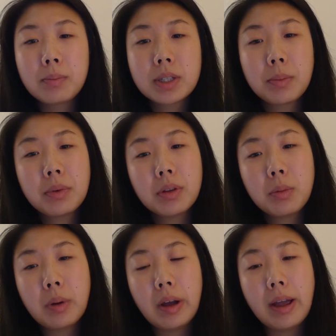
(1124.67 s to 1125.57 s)
some of
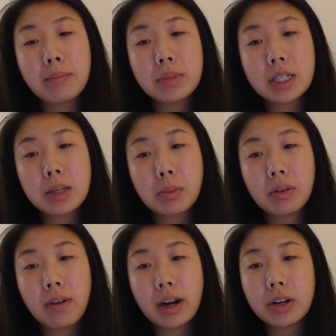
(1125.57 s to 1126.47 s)
the MD
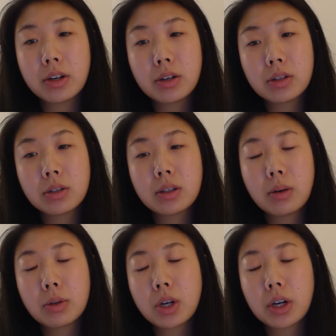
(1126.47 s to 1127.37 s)
providers,
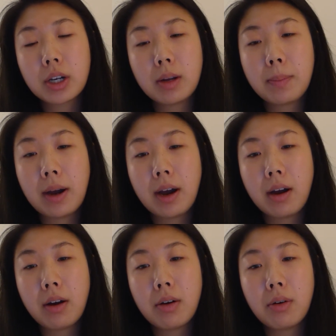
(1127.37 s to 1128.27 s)
they were talking about
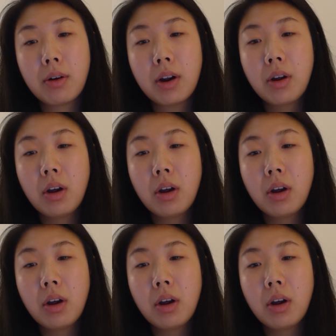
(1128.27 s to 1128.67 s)
how